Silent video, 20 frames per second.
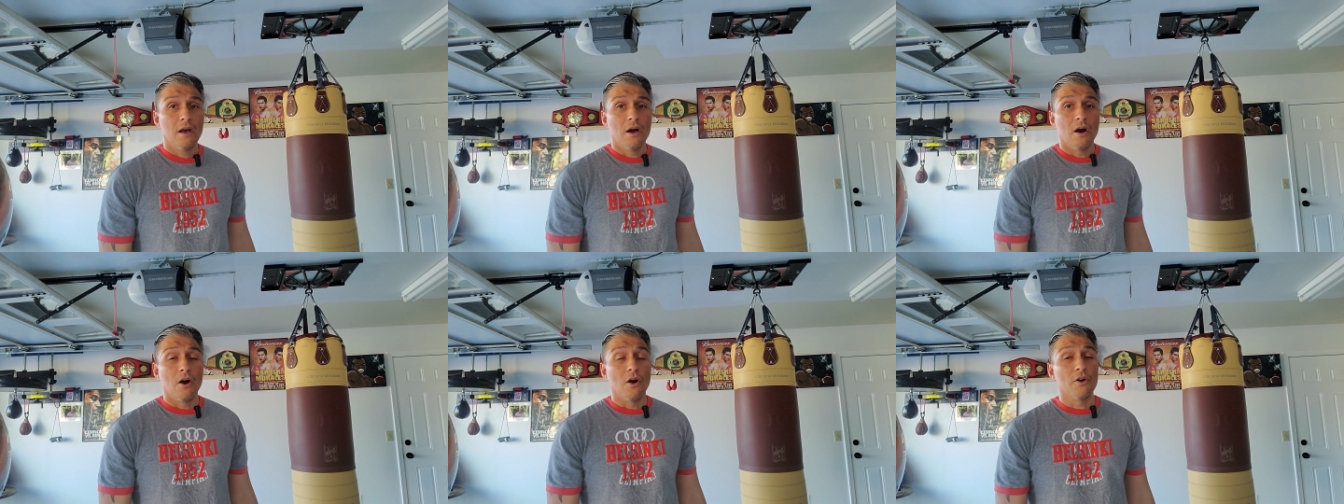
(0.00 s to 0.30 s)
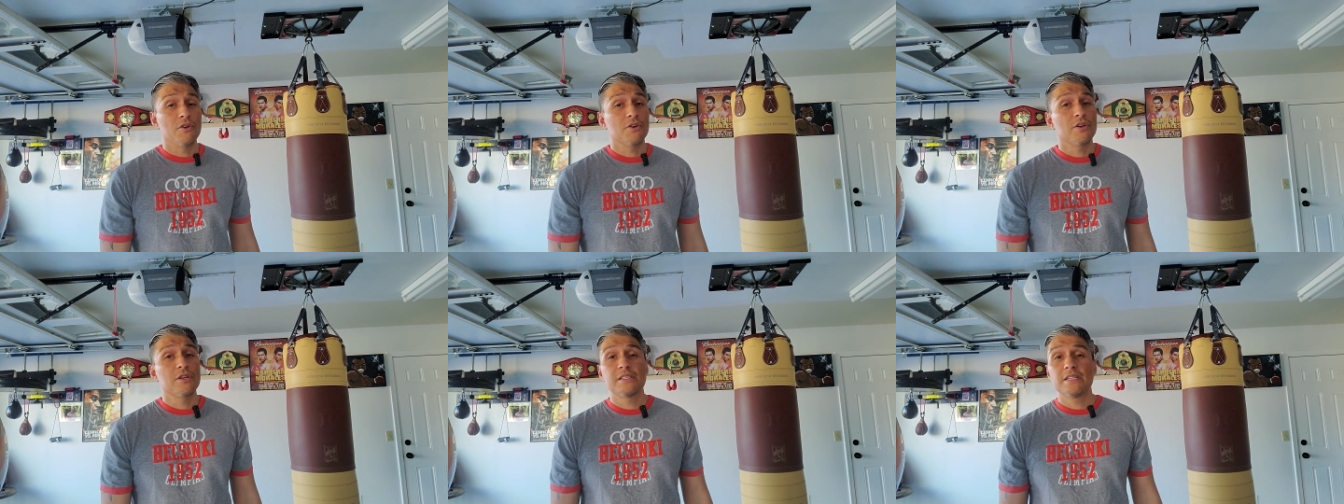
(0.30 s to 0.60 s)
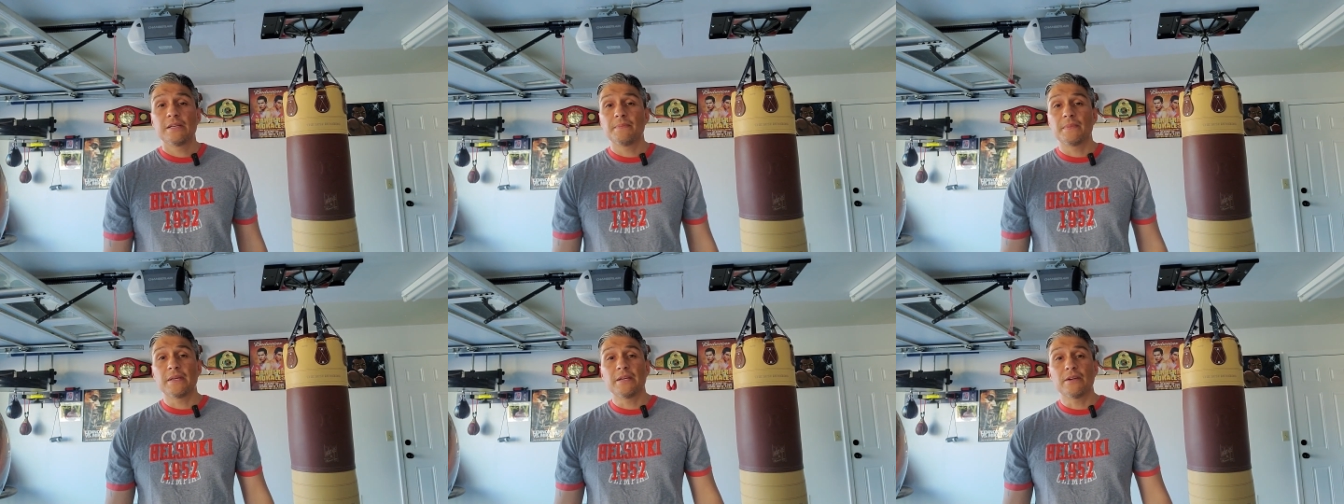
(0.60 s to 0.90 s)
All you can
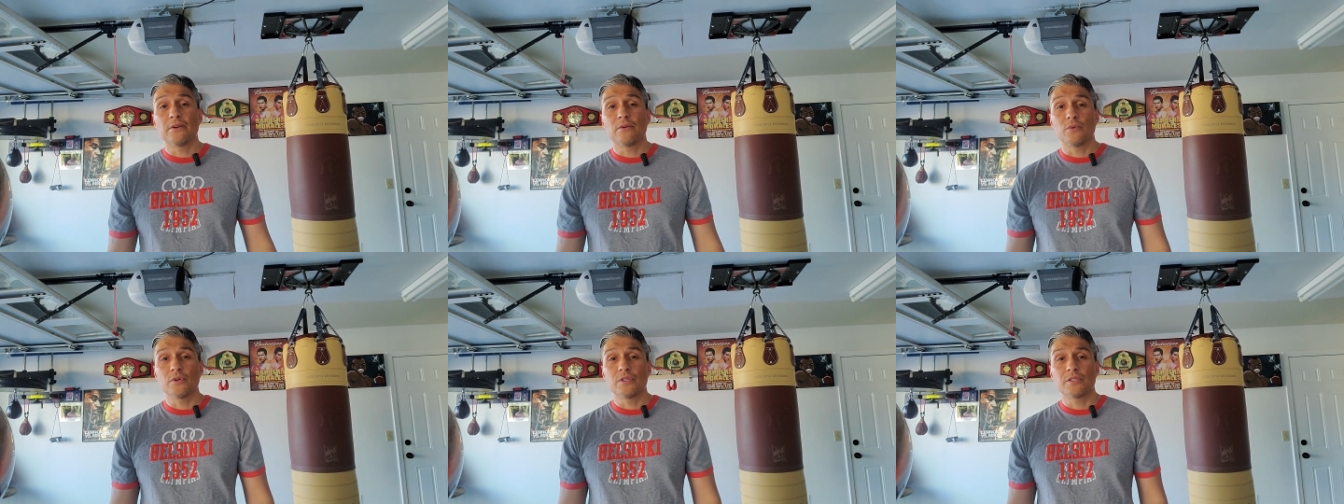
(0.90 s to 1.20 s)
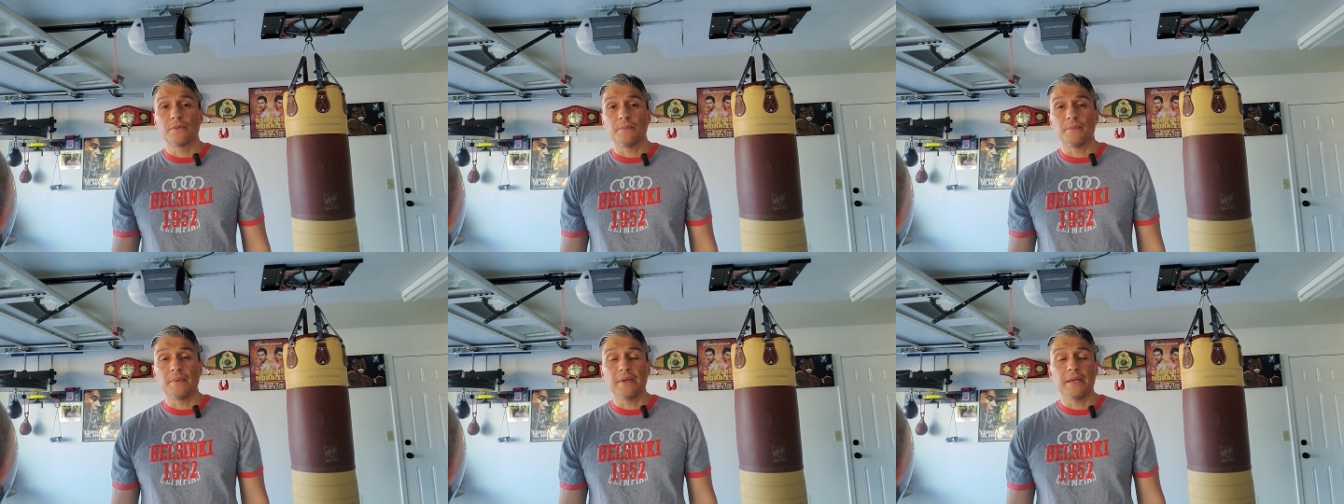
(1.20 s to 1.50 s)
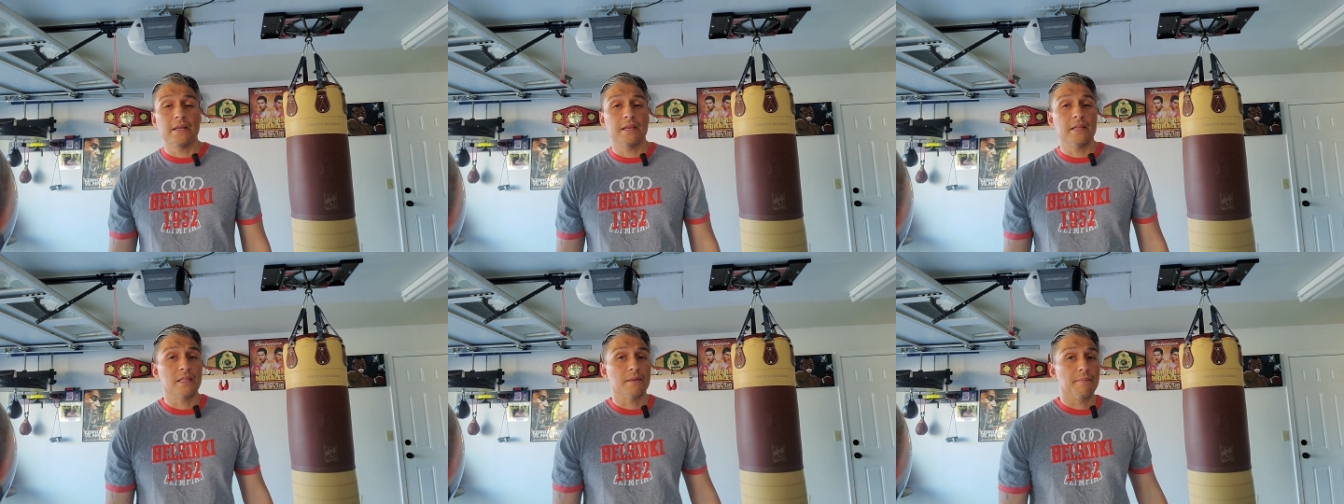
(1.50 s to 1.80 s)
seem to hear was me
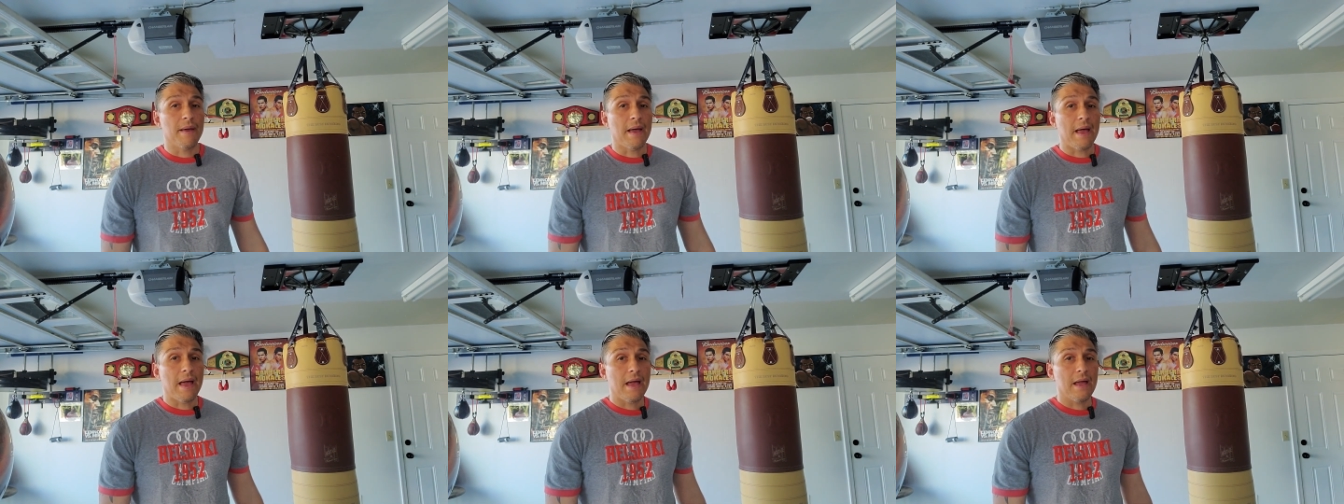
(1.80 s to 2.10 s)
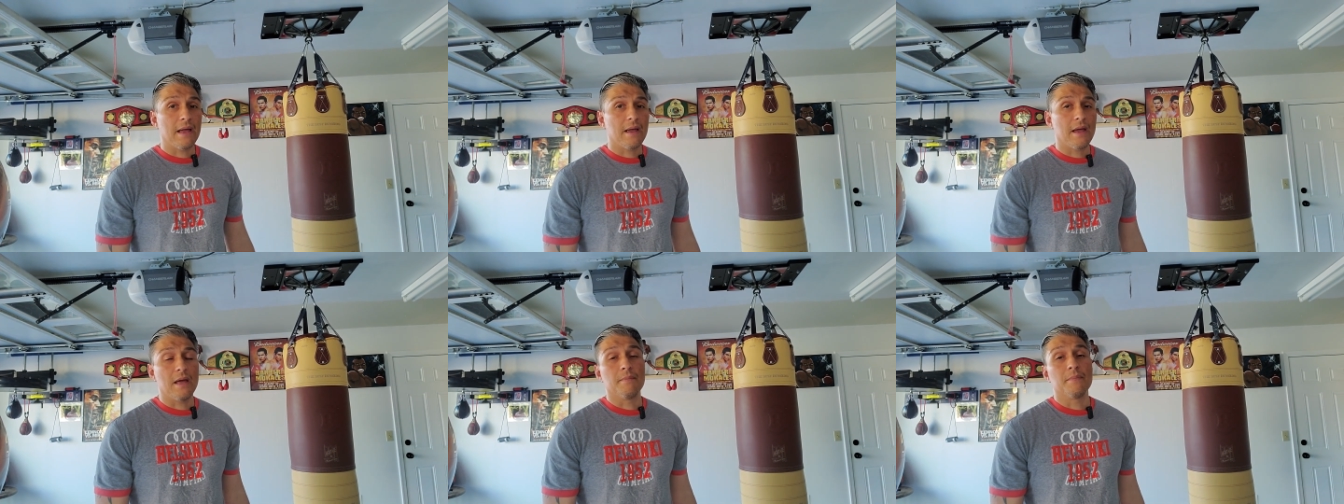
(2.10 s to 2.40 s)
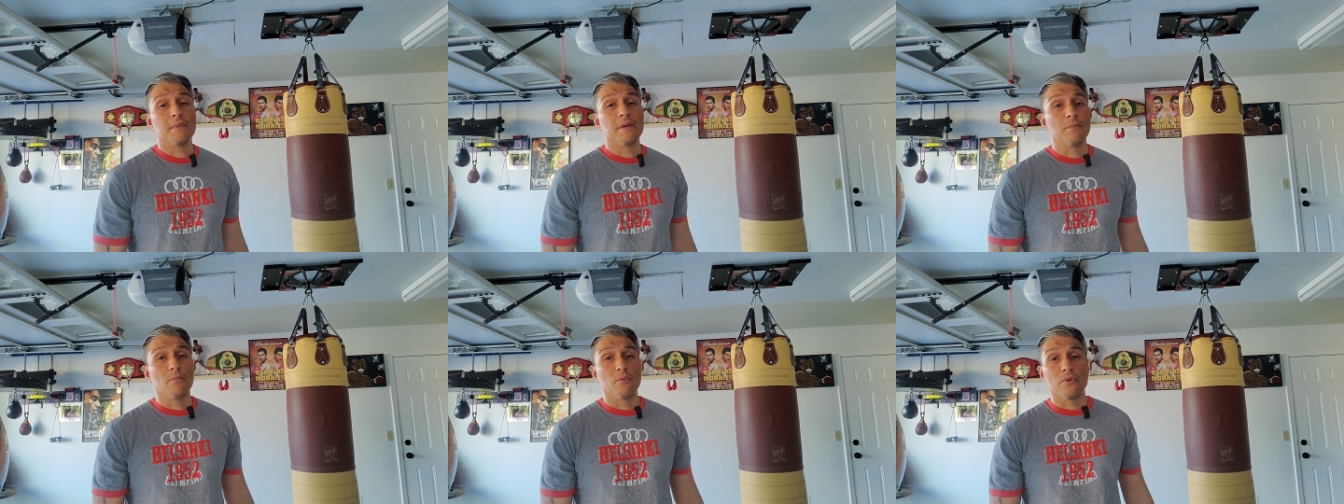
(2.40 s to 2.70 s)
hitting the bag and
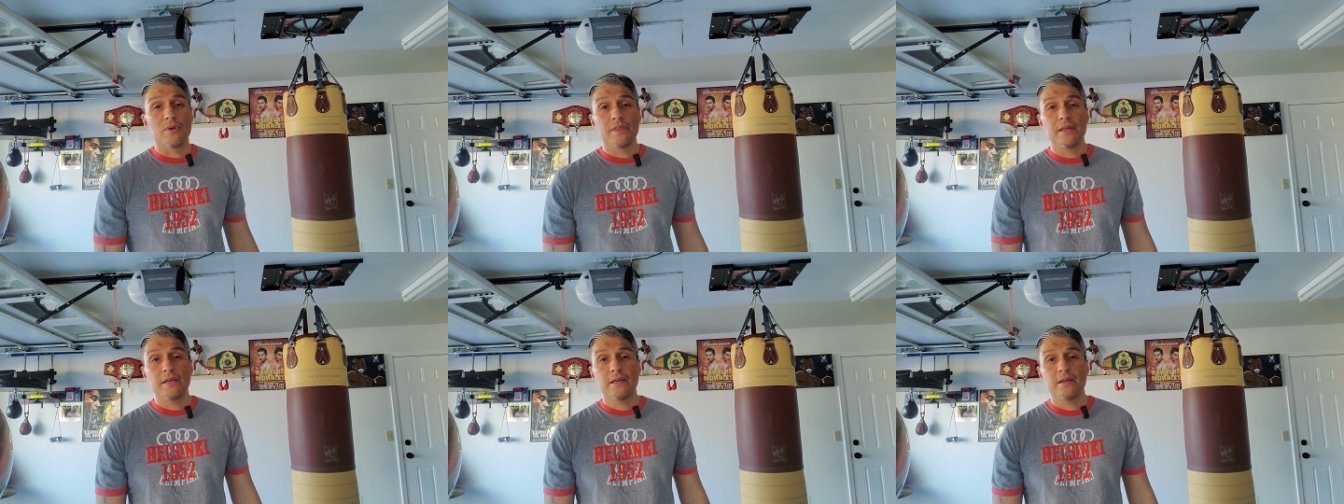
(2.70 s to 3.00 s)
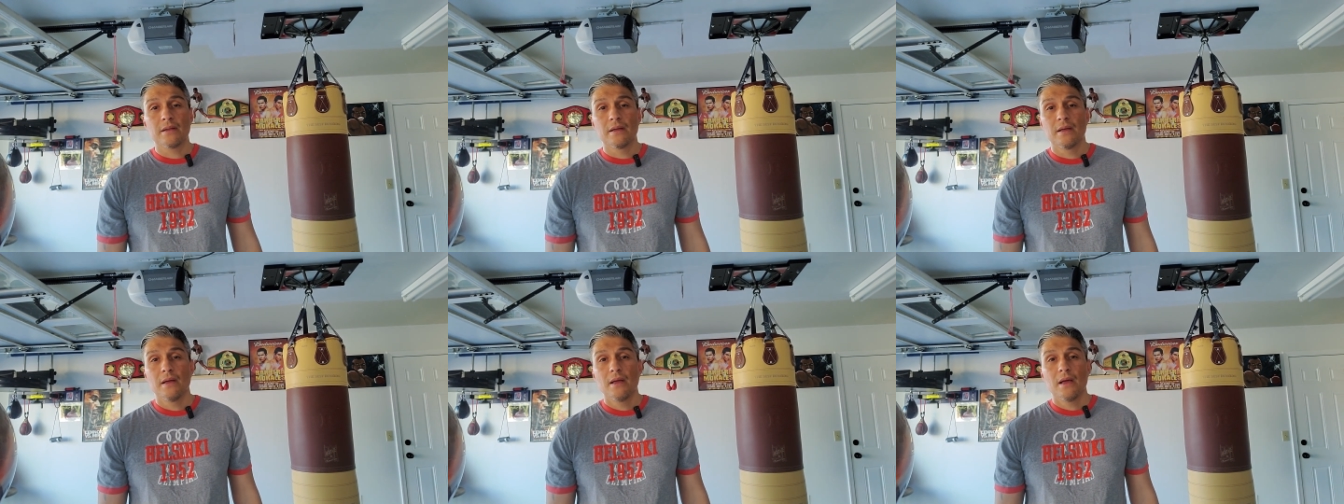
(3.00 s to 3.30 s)
me breathing.